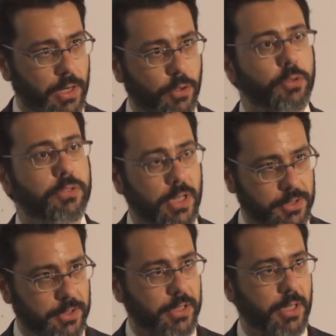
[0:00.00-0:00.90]
good
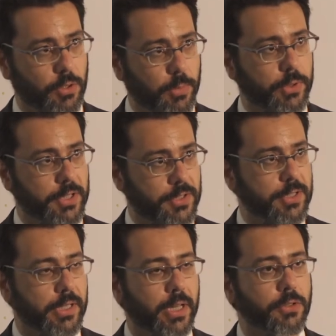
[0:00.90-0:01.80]
tasks that a robot
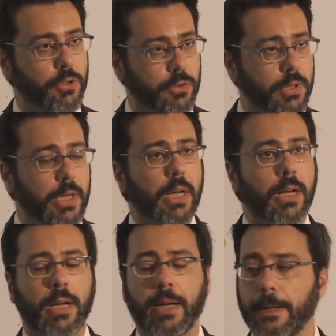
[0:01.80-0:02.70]
assistant can do,
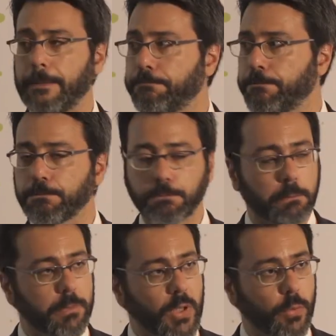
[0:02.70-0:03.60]

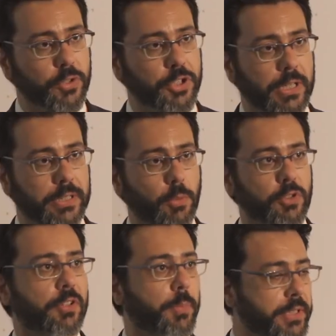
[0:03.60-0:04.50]
which are the
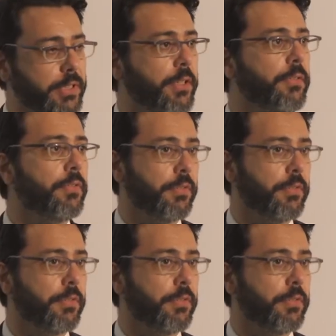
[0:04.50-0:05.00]
most repetitive,